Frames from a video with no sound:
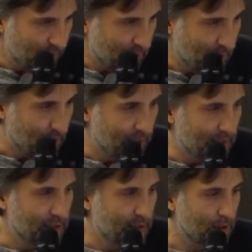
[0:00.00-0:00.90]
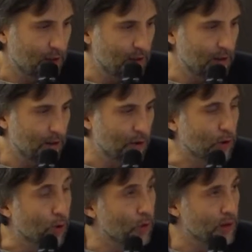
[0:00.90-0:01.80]
The
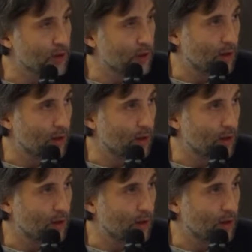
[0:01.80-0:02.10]
cause